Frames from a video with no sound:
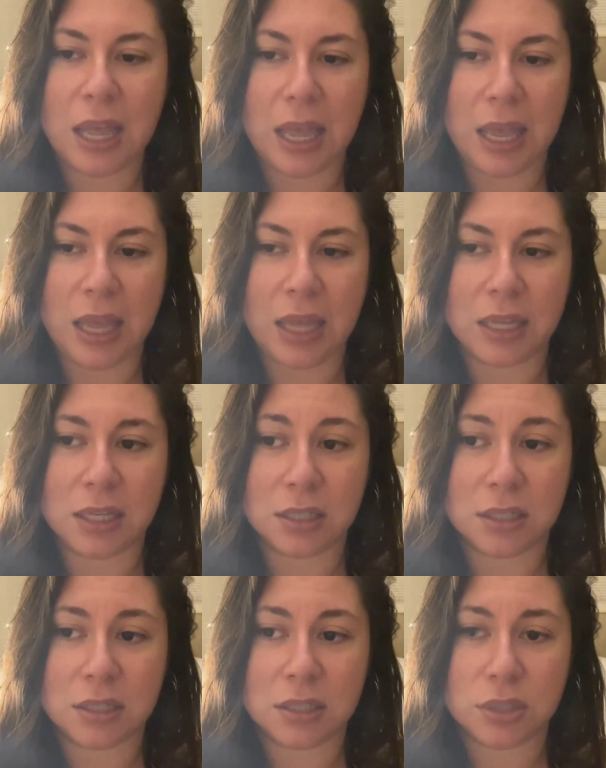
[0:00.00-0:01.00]

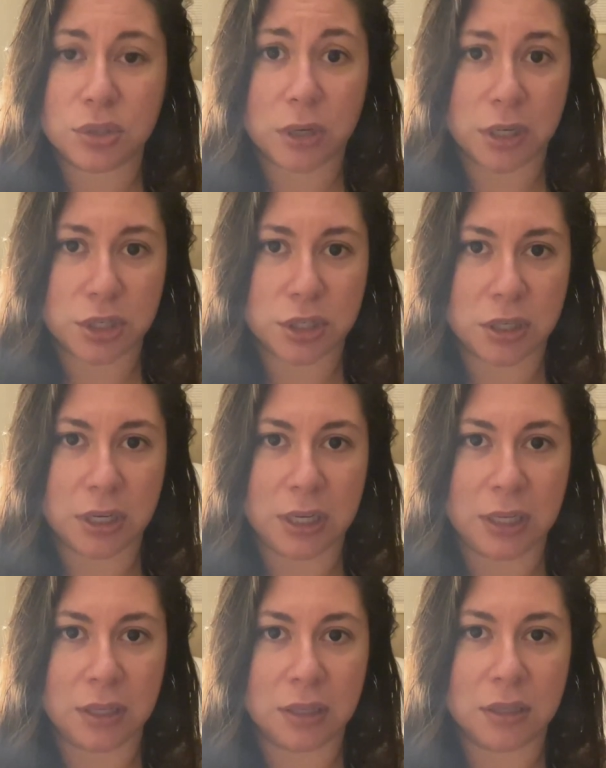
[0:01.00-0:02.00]
and
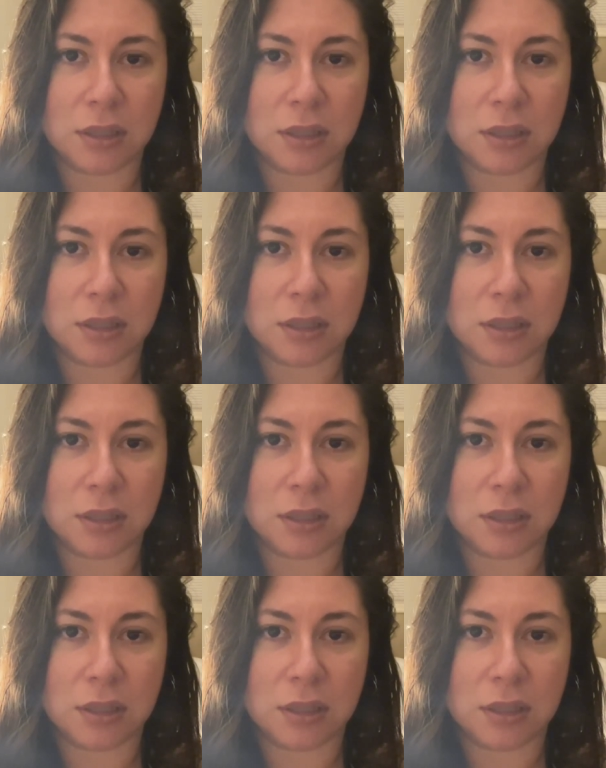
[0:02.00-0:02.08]
structuring